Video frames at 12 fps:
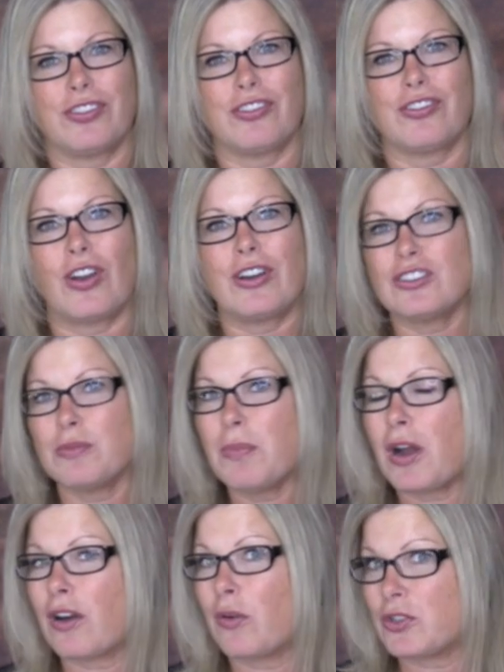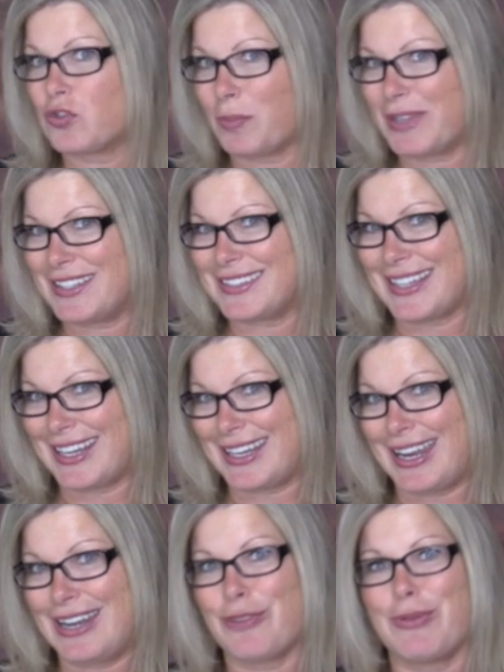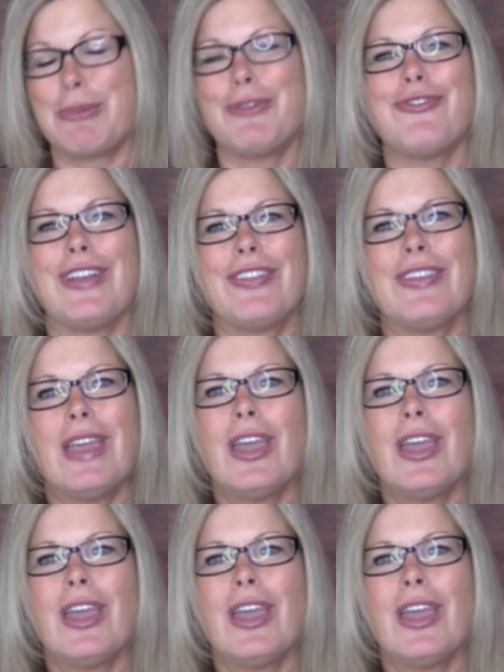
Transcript: starting tomorrow, which will be Sunday, November fifth,